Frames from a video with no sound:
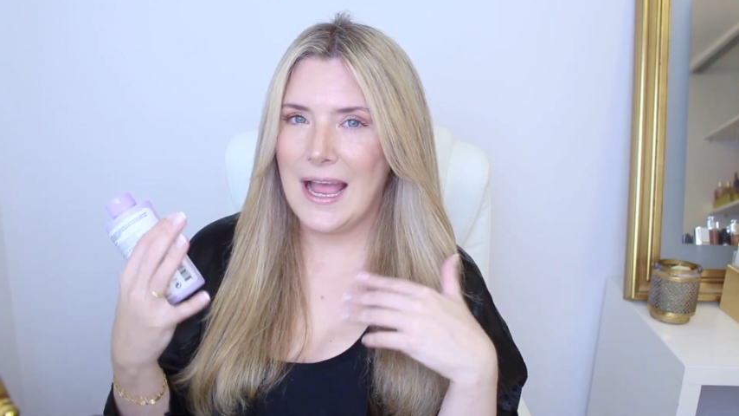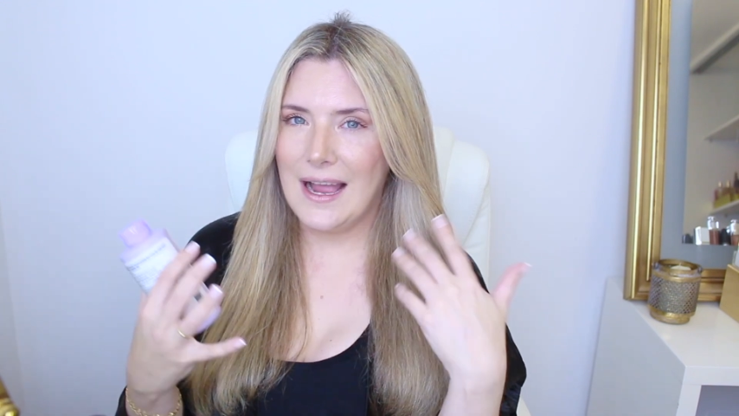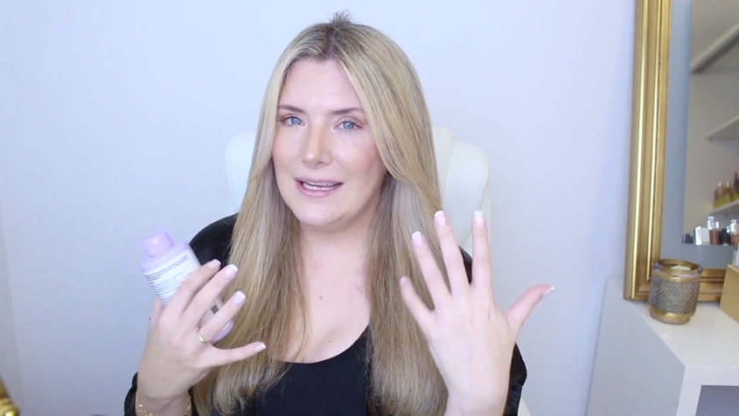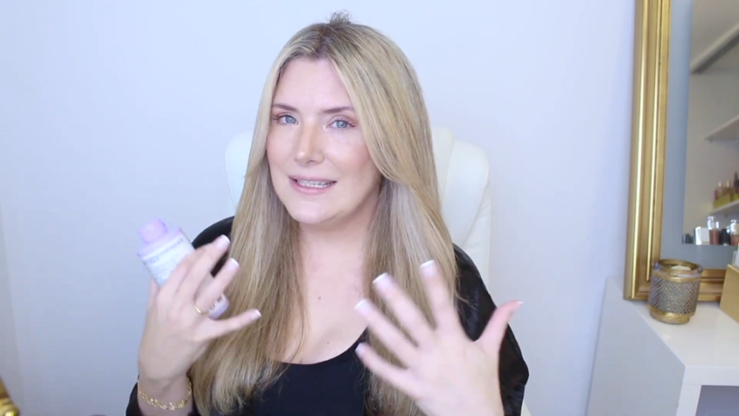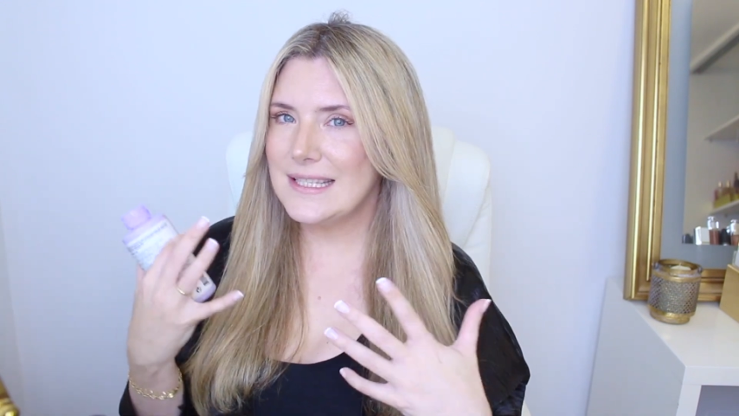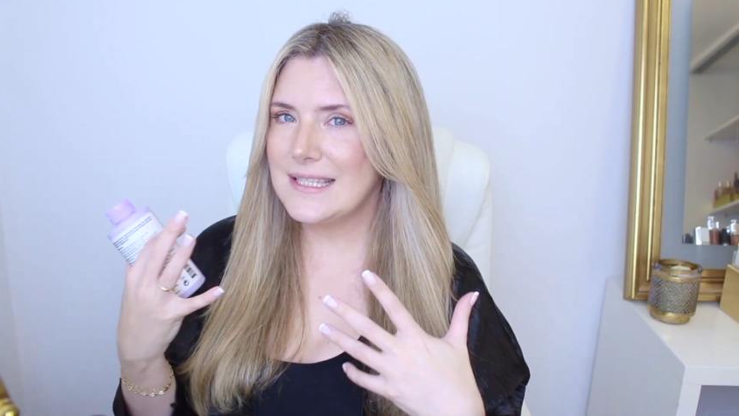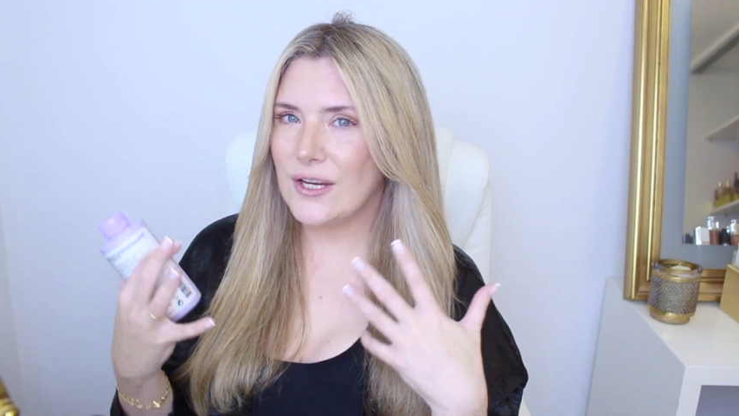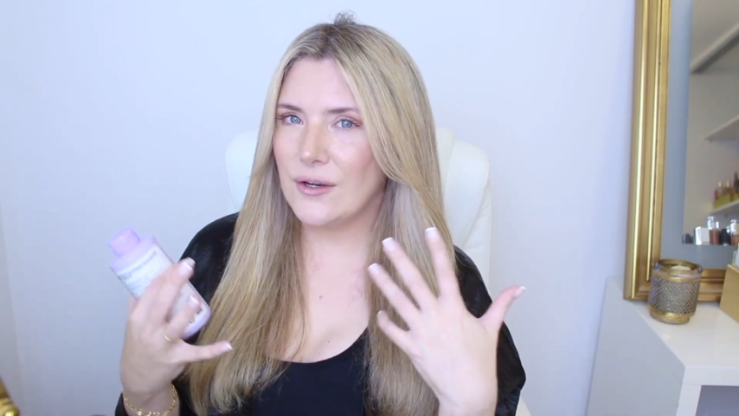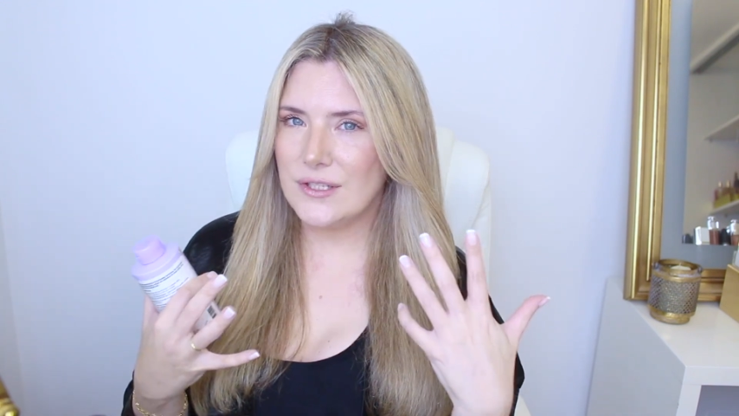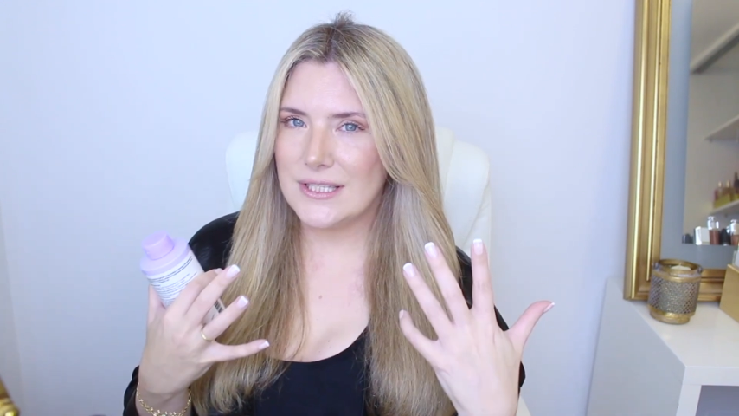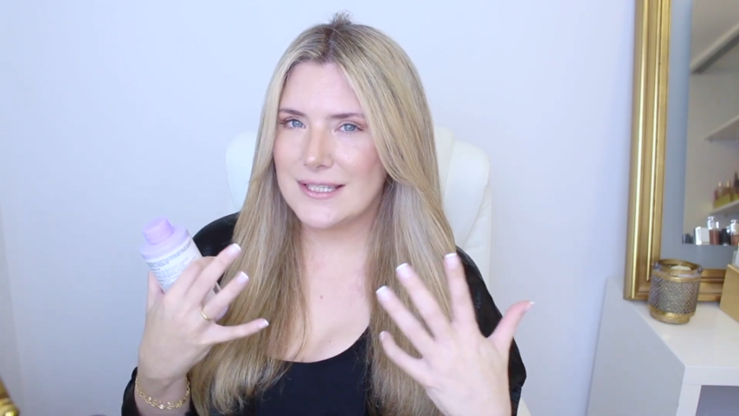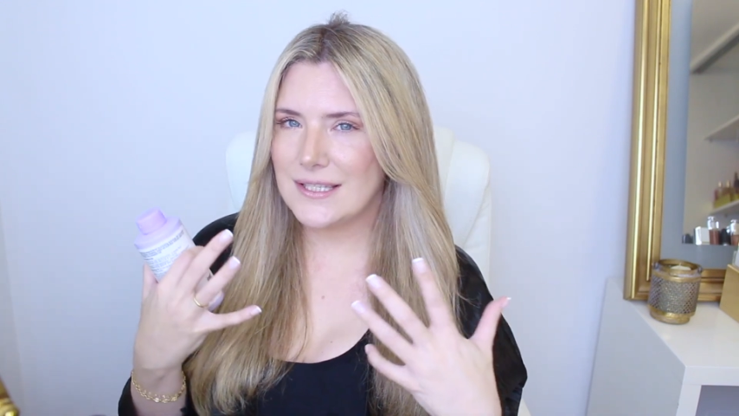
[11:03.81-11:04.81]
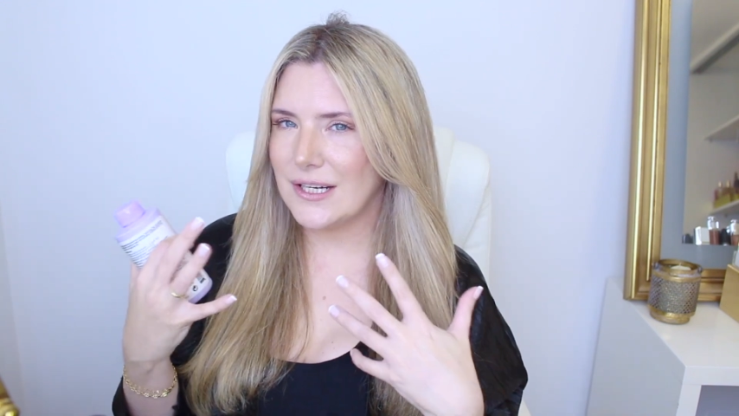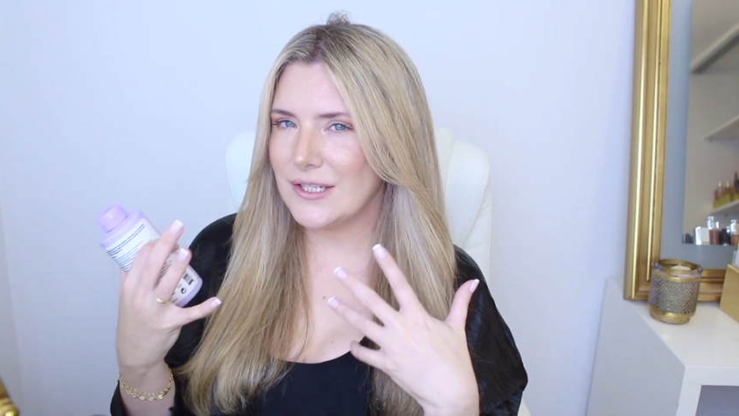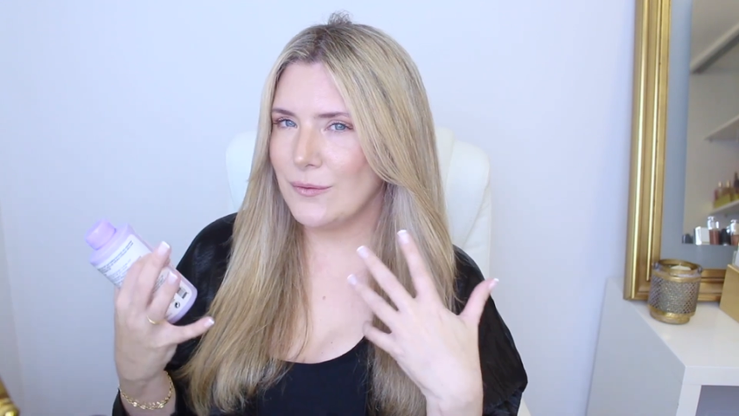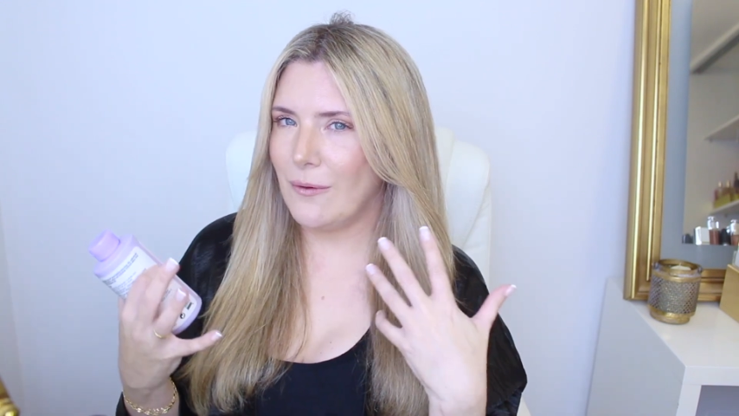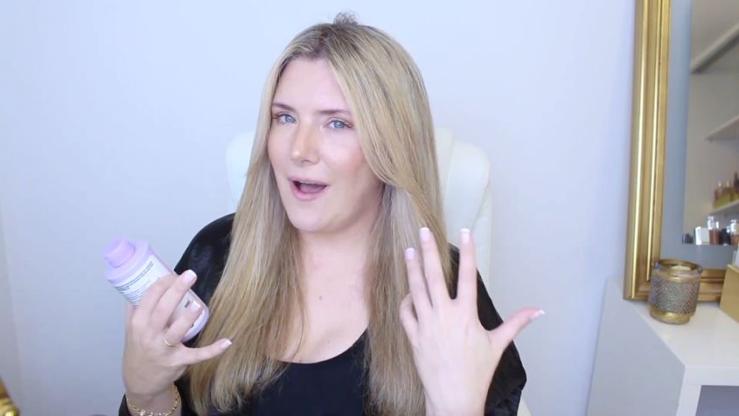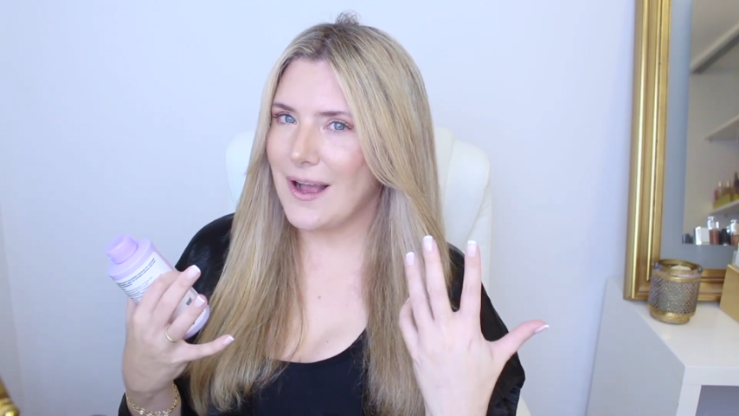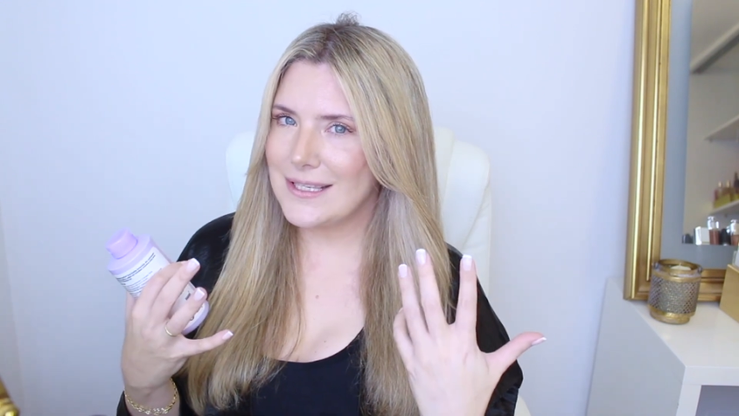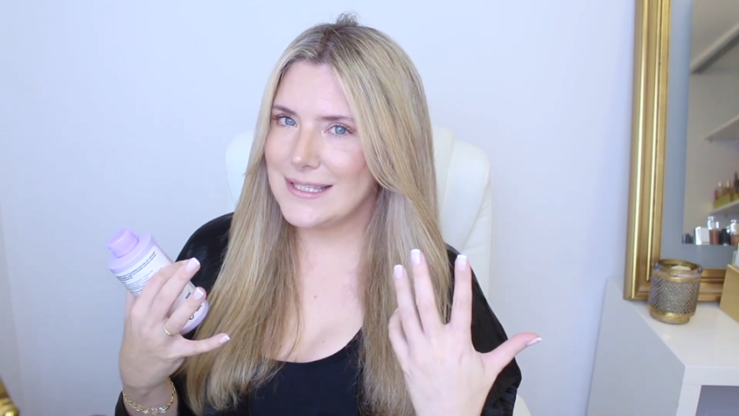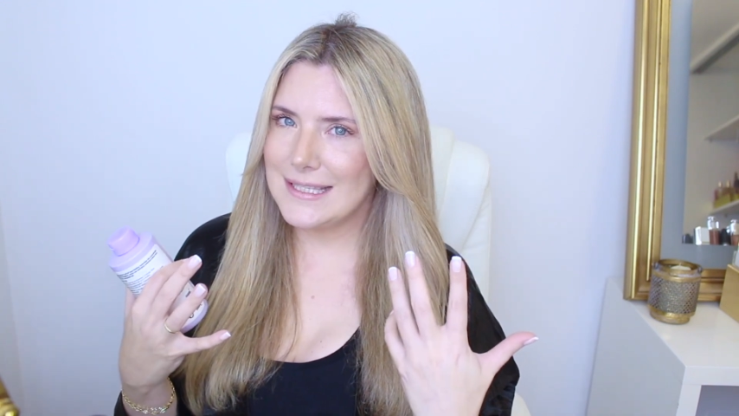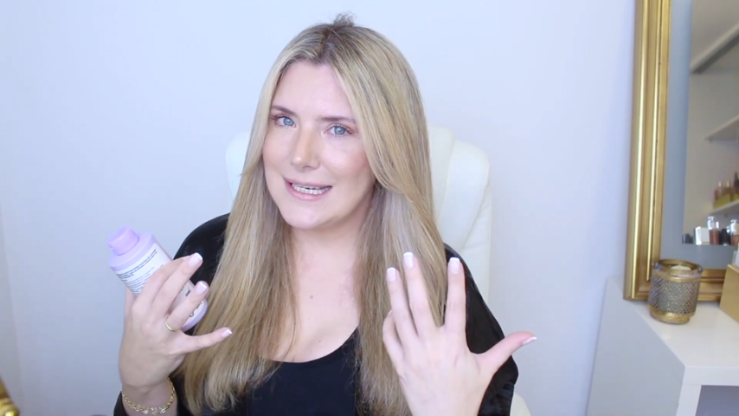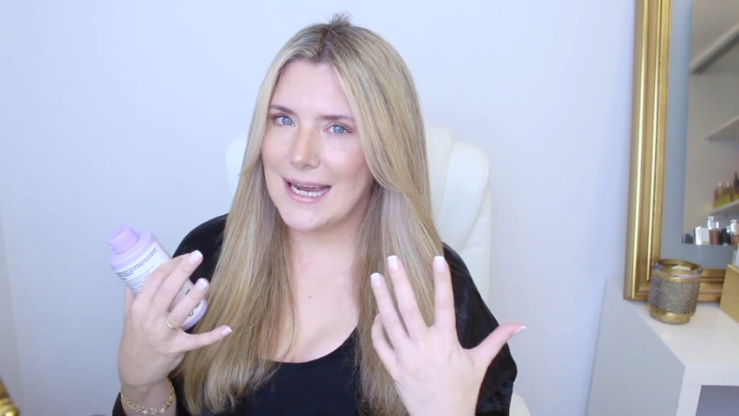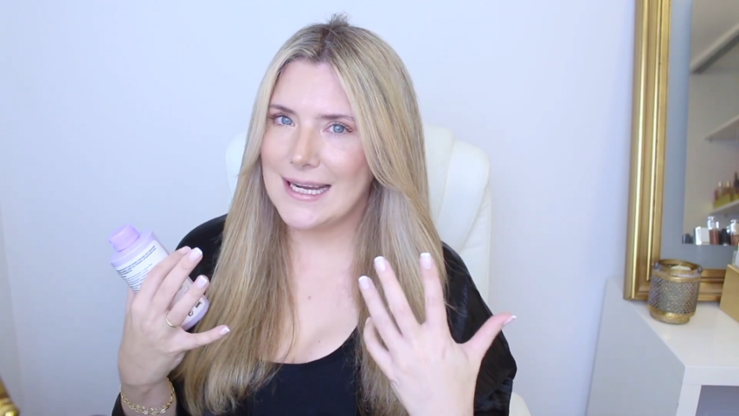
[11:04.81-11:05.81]
highlights are going to start to
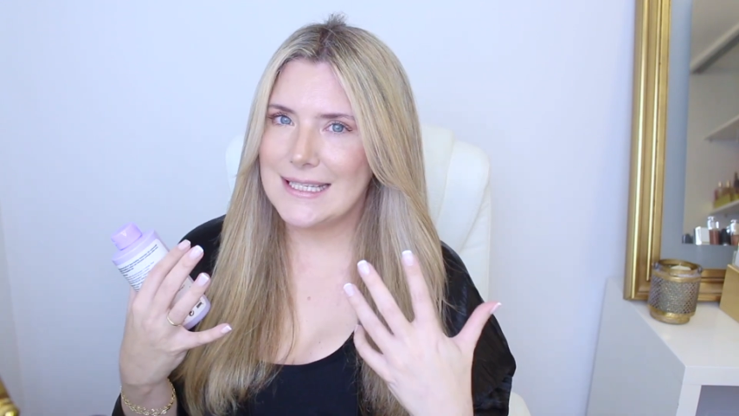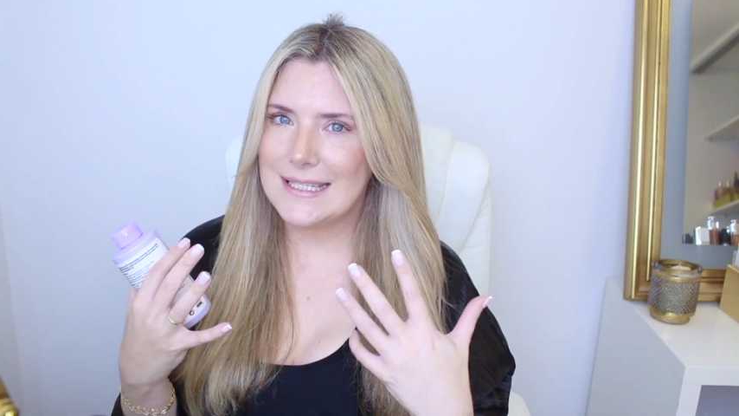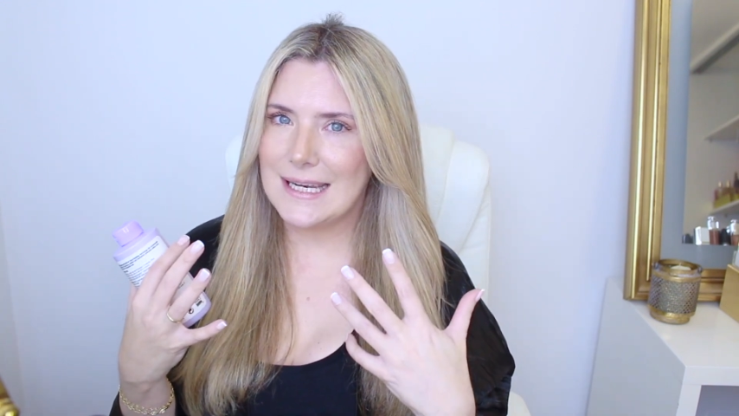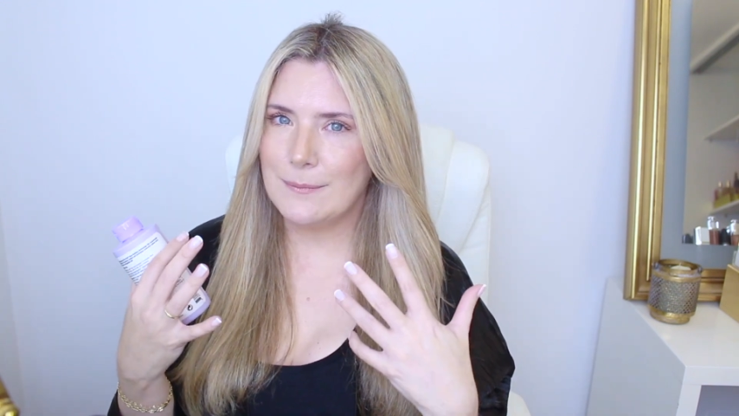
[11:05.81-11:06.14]
oxidize.